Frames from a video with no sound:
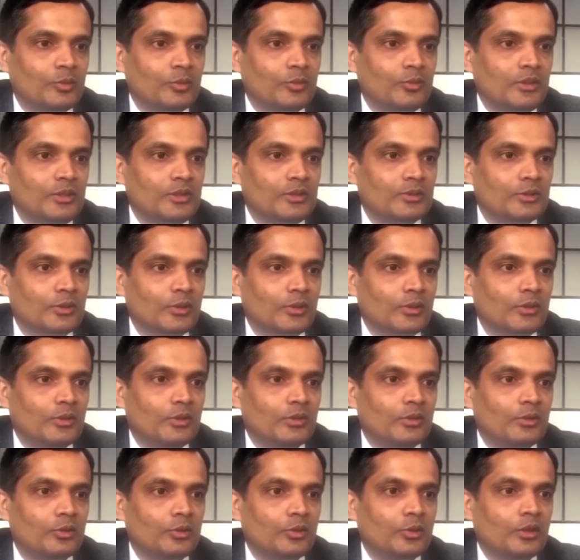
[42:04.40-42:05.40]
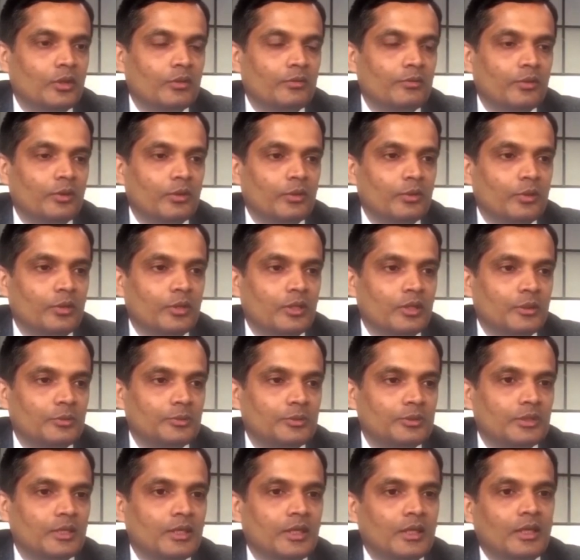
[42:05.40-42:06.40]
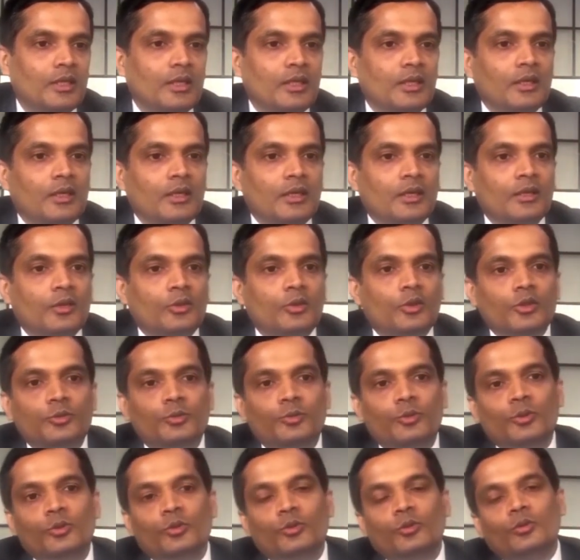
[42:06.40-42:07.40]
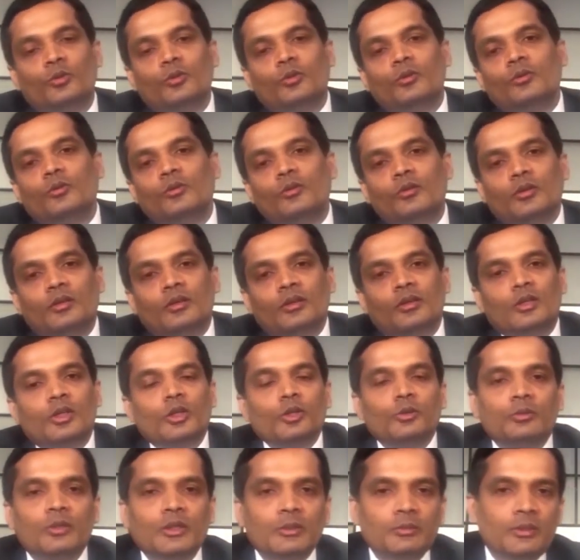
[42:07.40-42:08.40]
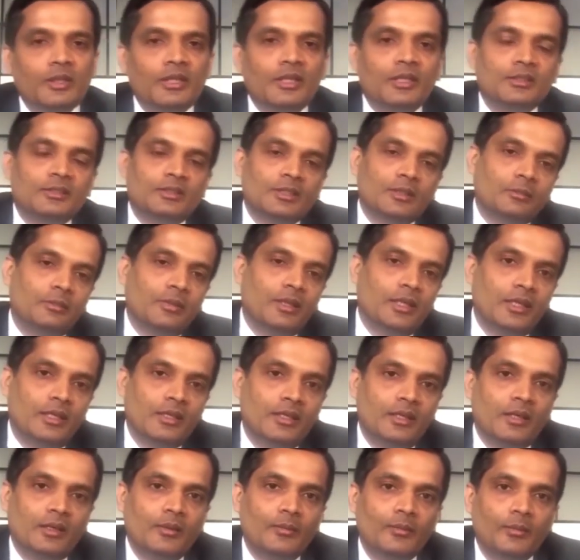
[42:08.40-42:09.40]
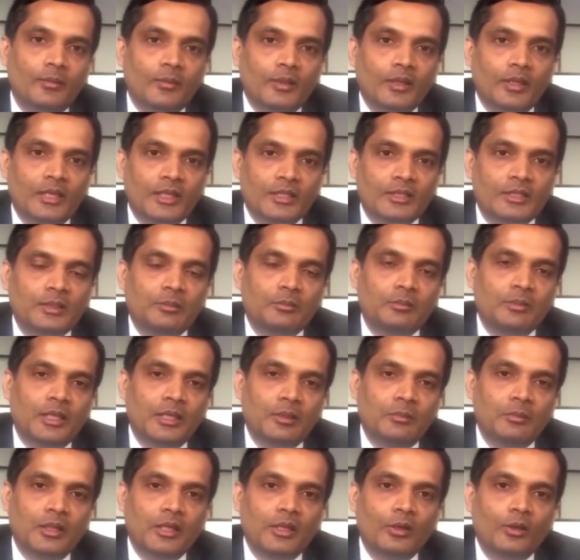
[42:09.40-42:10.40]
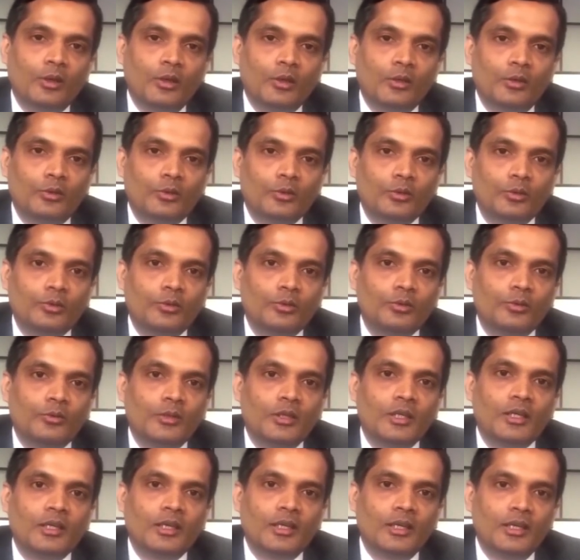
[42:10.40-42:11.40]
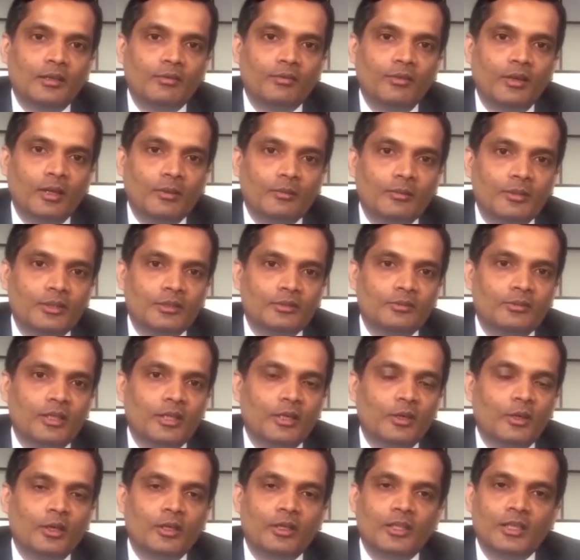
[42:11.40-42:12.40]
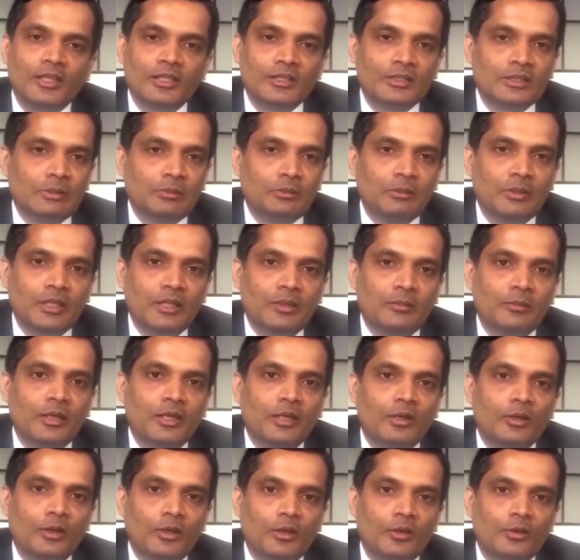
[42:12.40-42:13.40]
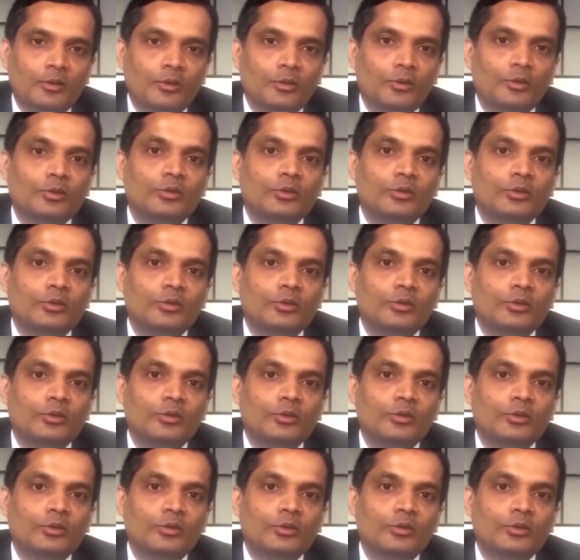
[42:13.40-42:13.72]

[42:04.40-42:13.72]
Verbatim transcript: years and we don't want to too much, uh, do too much for this patient. But if it comes to patient's ambulatory status, if he is getting bedridden because of the